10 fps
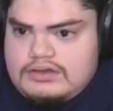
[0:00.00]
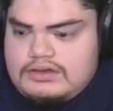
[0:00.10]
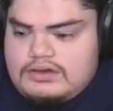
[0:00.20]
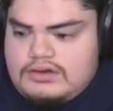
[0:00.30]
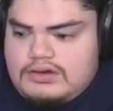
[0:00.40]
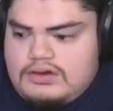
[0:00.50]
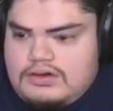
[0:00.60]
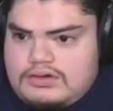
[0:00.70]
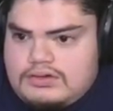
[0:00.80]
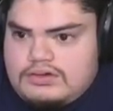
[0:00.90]

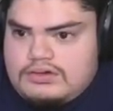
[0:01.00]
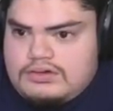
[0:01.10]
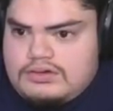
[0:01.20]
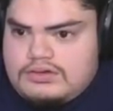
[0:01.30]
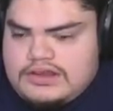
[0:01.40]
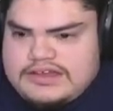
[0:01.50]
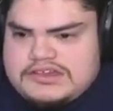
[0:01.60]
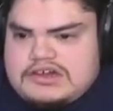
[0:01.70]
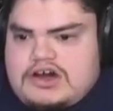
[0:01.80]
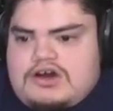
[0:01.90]
Oh, let's
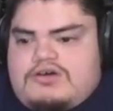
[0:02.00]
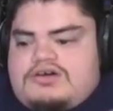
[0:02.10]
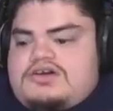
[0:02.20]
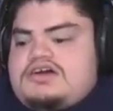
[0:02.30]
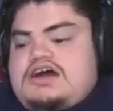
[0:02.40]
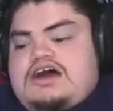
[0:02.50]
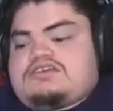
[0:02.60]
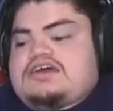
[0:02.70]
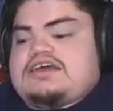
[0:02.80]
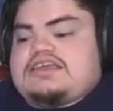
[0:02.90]
go. I'll
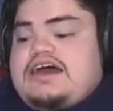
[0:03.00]
take